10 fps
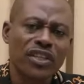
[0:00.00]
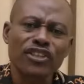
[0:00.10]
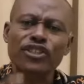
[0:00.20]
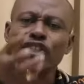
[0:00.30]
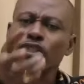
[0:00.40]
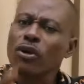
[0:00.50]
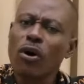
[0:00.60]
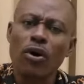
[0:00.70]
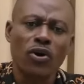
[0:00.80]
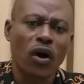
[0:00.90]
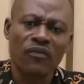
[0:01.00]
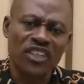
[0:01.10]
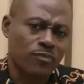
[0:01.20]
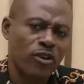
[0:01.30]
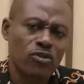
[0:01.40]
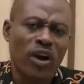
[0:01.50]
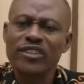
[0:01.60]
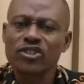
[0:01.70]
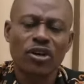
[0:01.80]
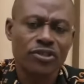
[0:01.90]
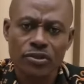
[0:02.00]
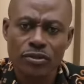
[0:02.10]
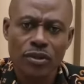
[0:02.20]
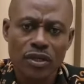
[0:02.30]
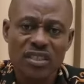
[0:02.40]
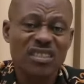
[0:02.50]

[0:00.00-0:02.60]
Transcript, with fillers: the sword of the Spirit to adjust you,